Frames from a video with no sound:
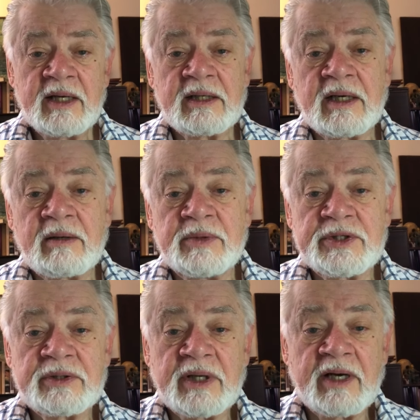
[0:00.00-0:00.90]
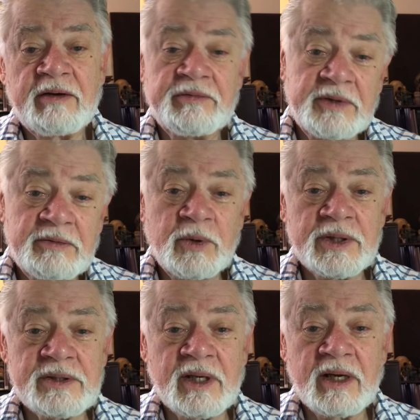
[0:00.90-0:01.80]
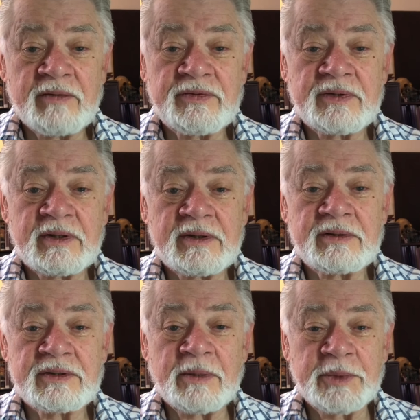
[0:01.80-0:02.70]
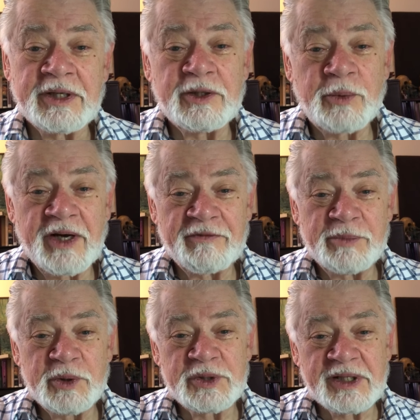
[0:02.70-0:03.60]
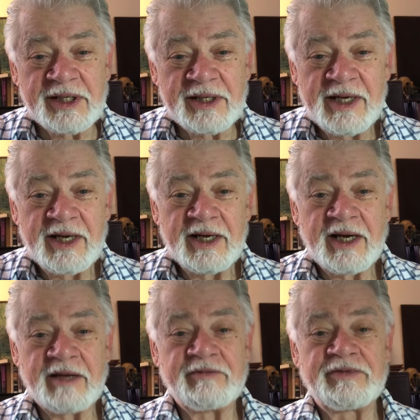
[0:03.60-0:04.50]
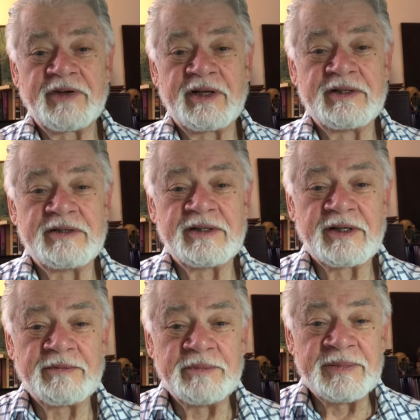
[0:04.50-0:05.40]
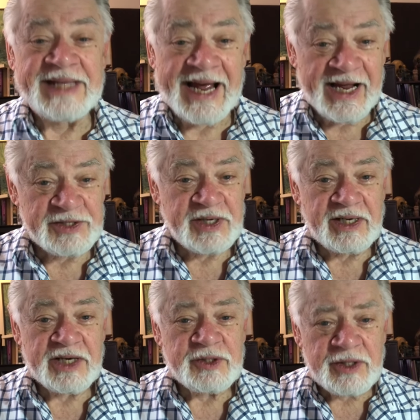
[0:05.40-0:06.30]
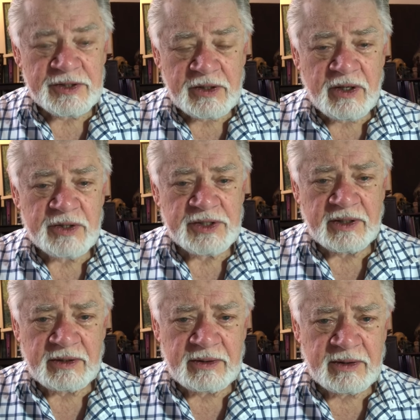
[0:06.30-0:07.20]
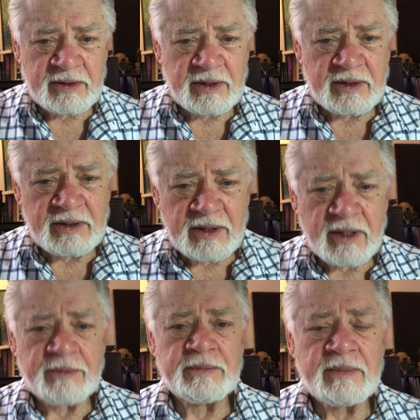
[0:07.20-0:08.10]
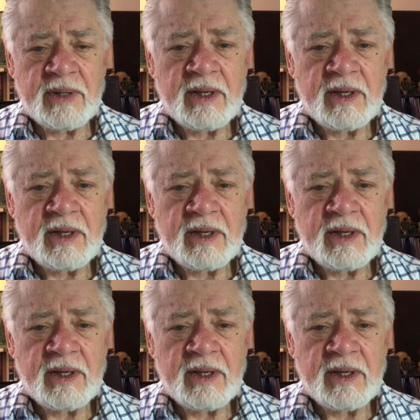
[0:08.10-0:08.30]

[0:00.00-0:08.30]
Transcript: Uh, we should have, he wants to have uh, something in the way of music and, and, and uh, dance, I guess. And this occurs in the, um,